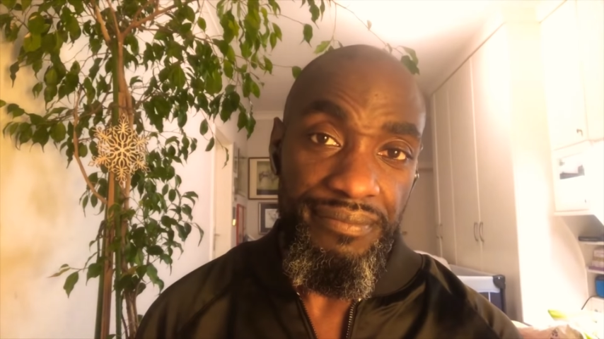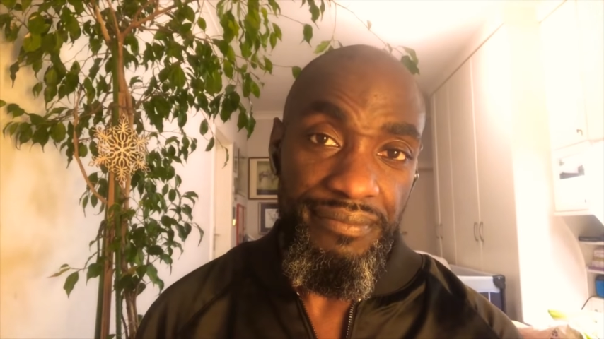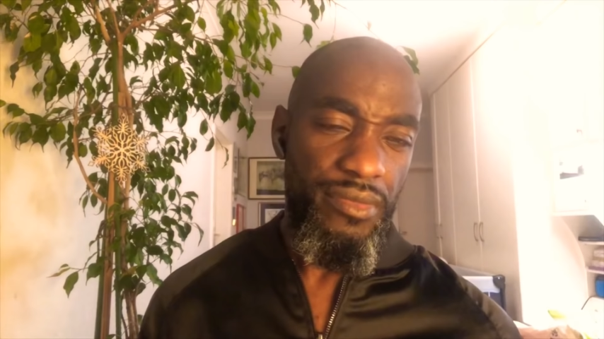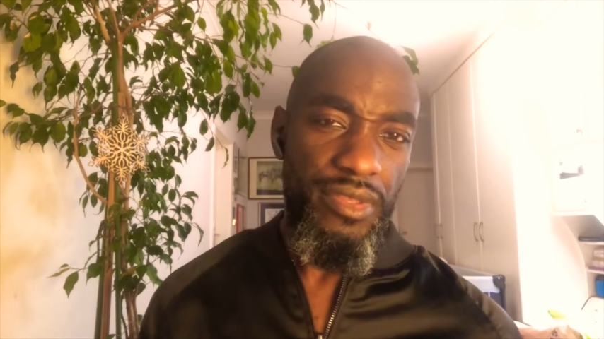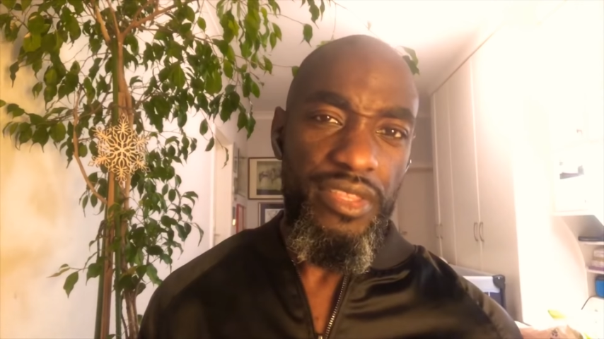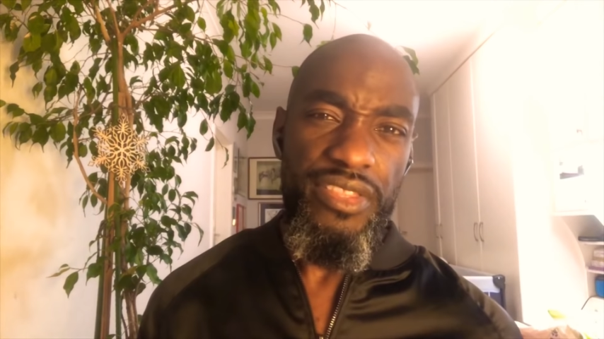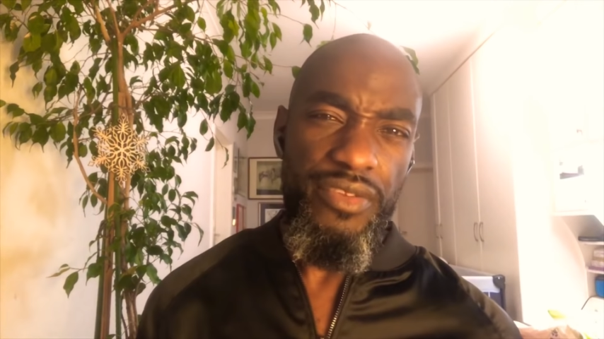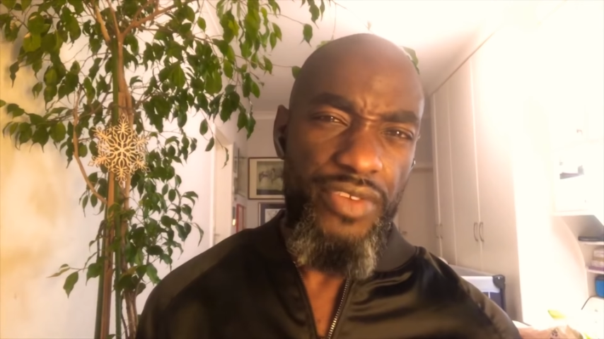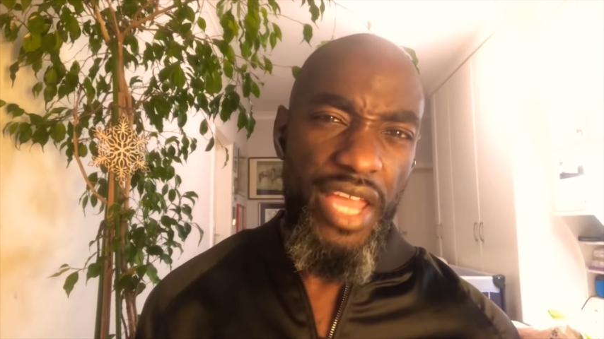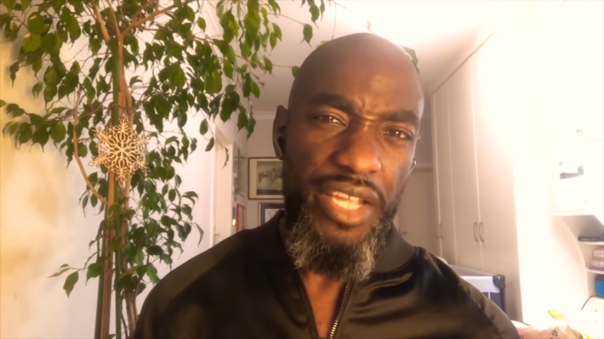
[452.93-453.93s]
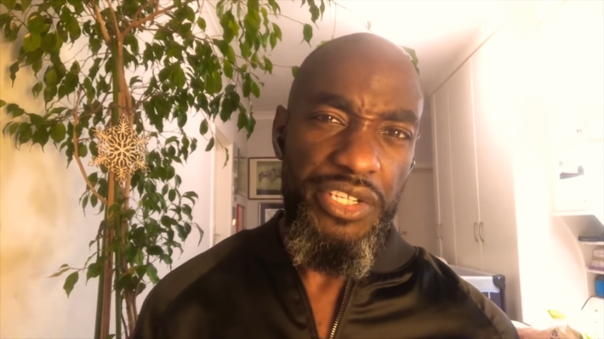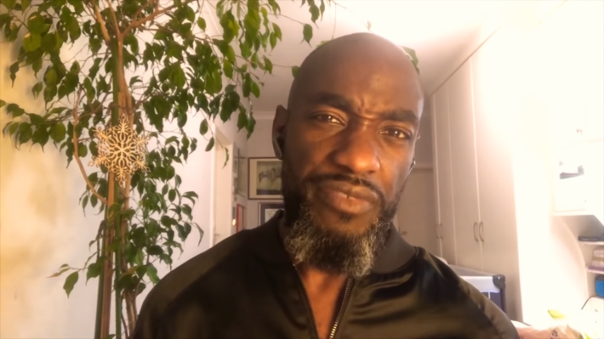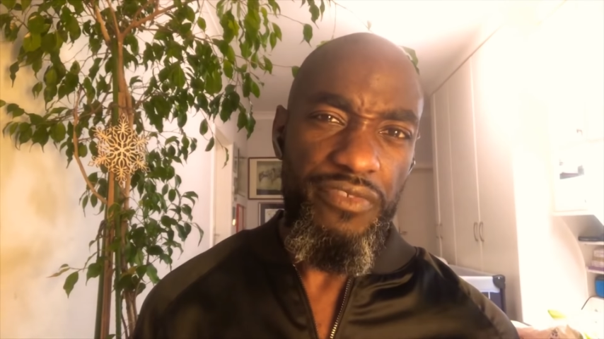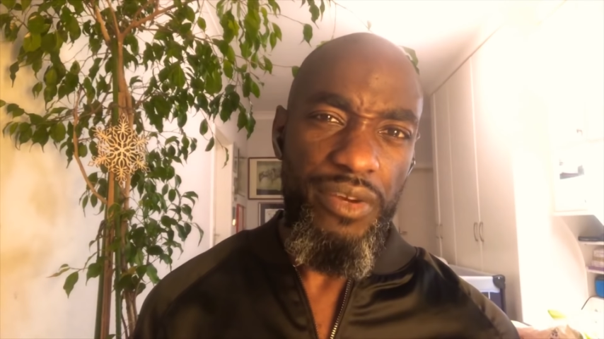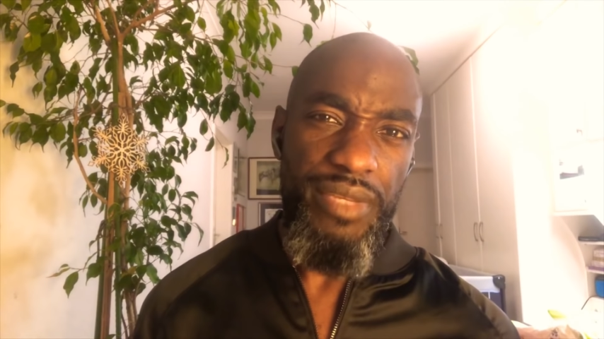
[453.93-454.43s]
But the
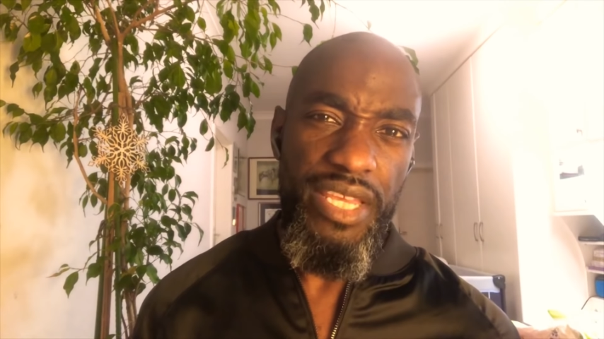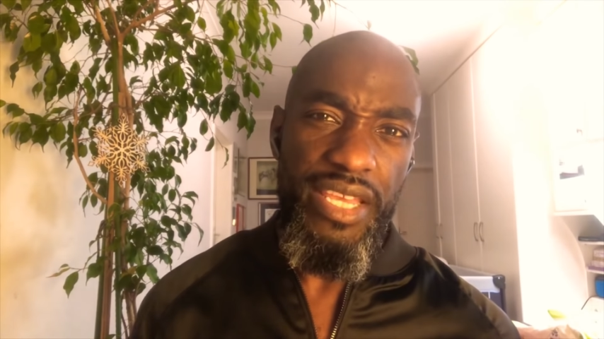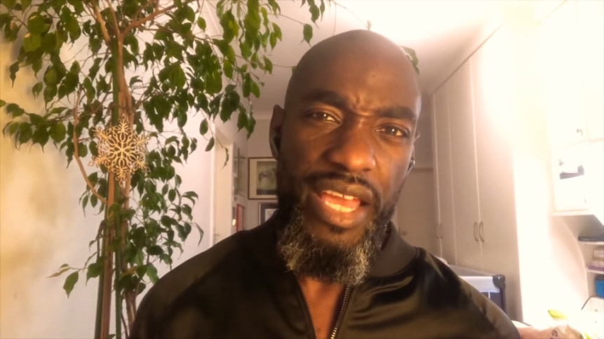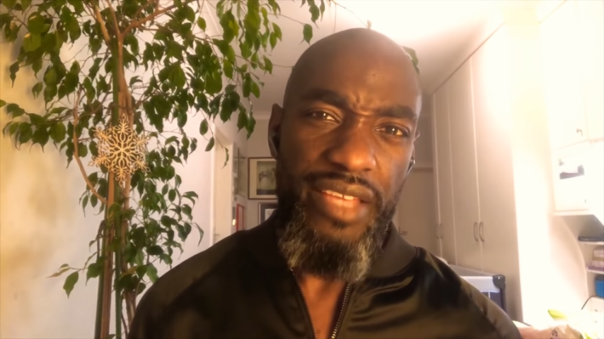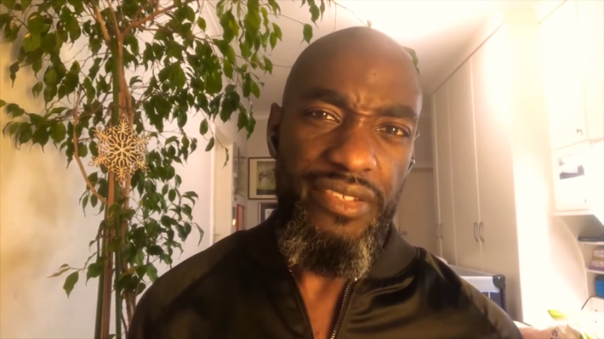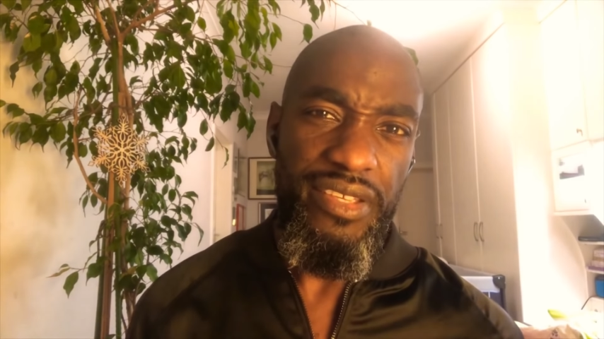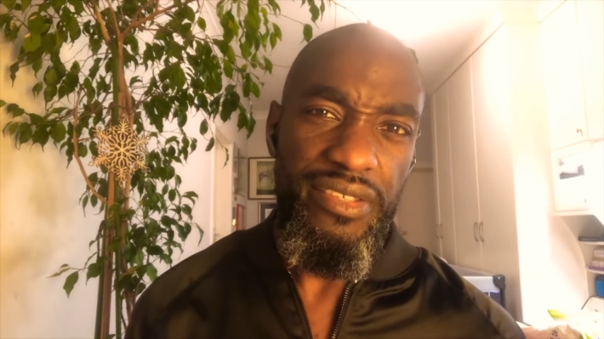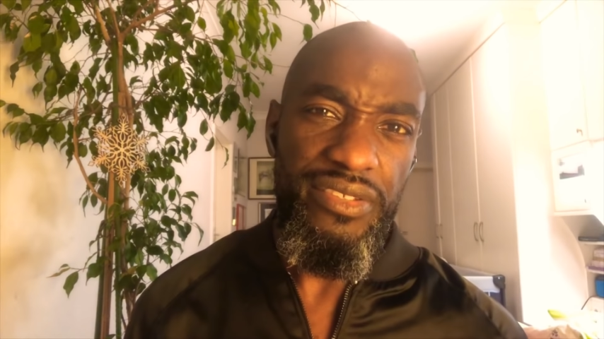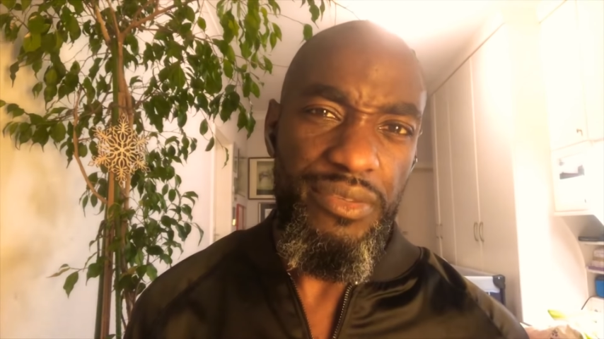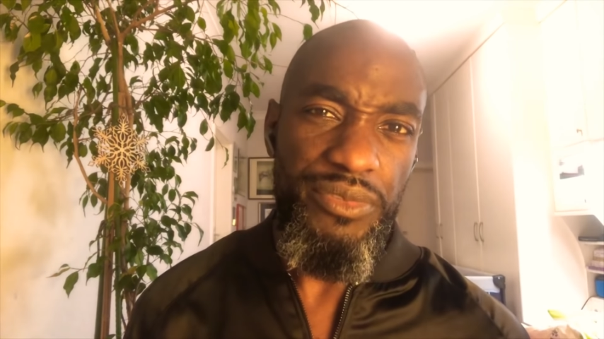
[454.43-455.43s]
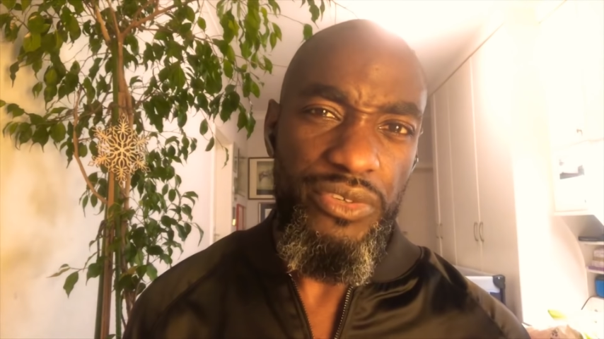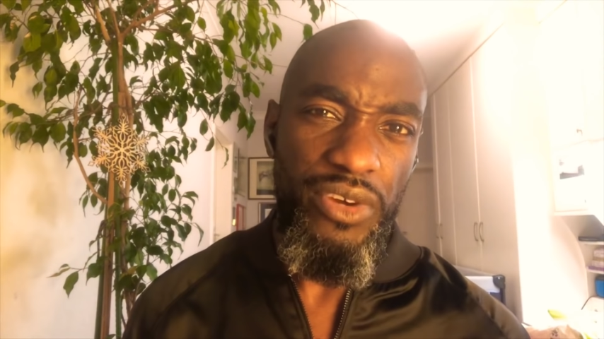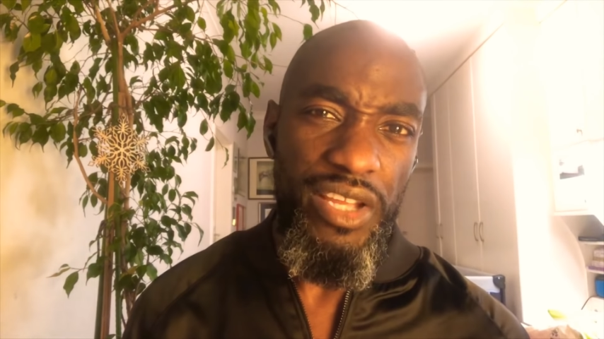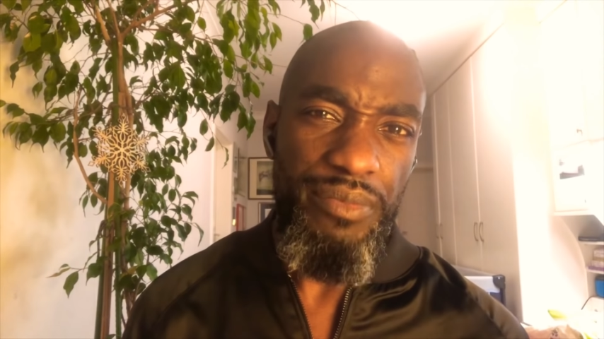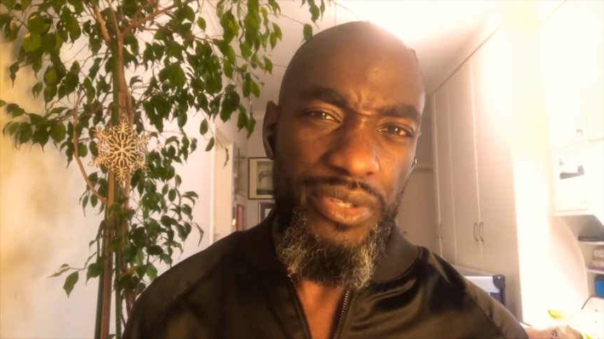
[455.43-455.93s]
reaction from ES's
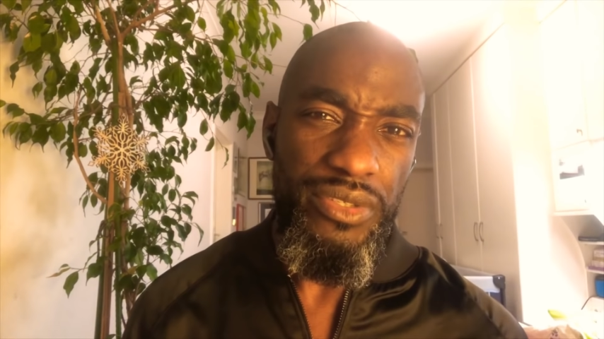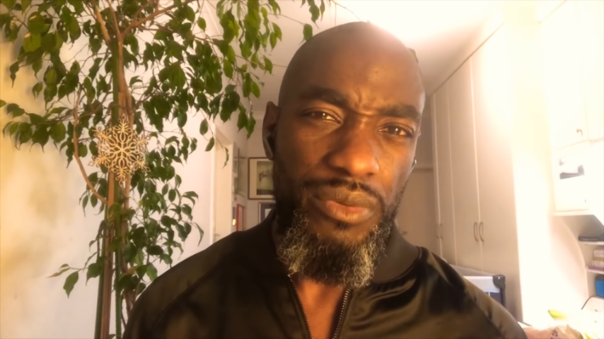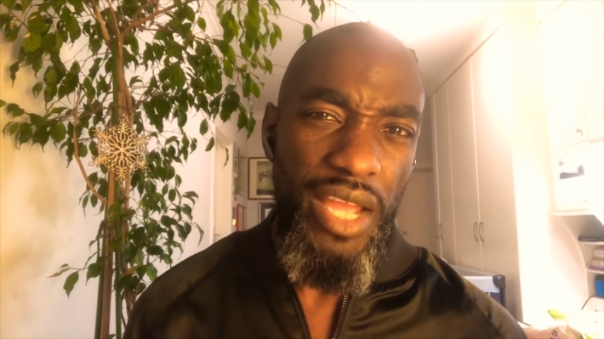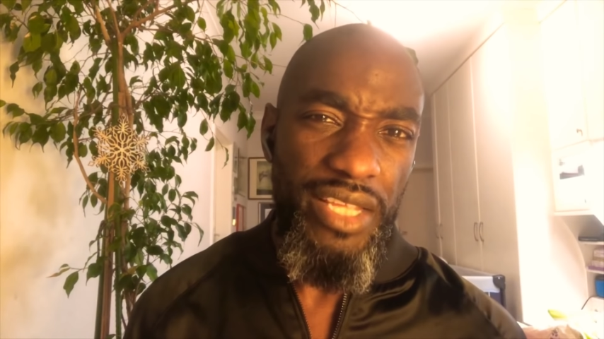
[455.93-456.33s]
subscribers were